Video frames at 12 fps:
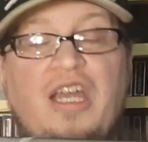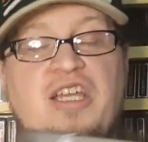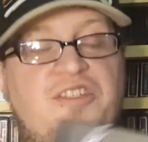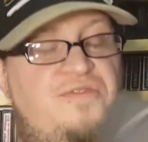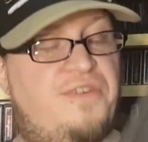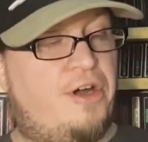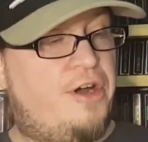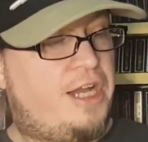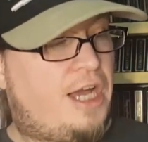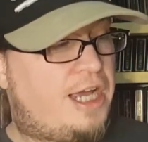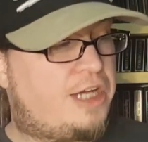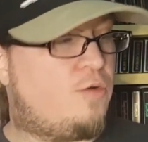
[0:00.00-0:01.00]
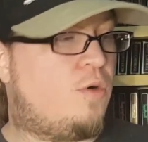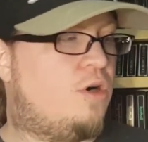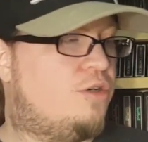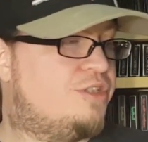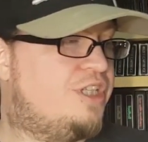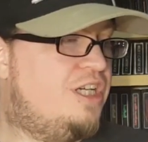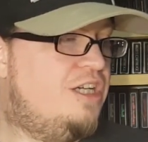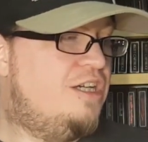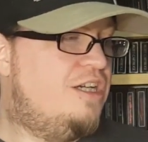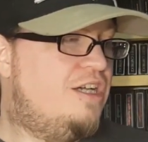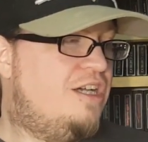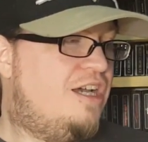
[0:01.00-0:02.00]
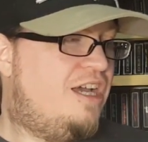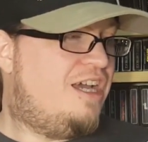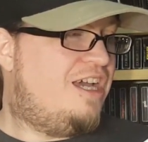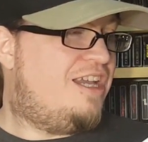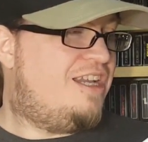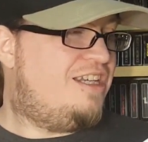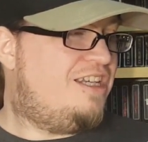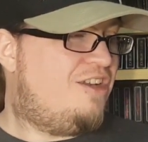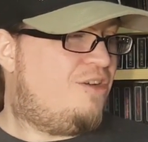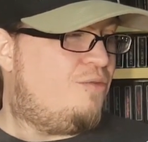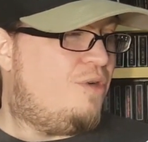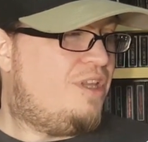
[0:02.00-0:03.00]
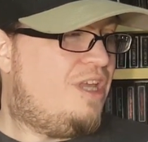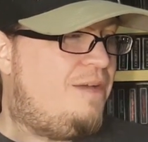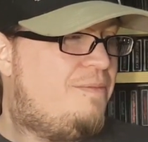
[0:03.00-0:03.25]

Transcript: It's very high quality, and you know what?